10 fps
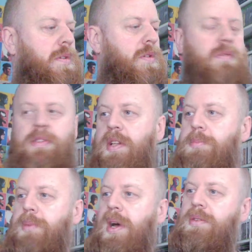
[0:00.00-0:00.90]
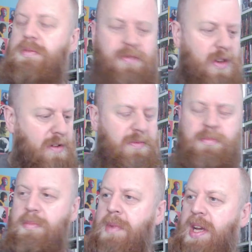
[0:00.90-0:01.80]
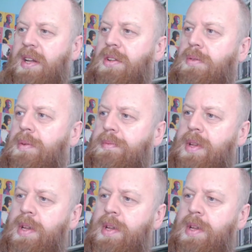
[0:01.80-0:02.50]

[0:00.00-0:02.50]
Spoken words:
Hopefully this pal doesn't thought I'll make another one.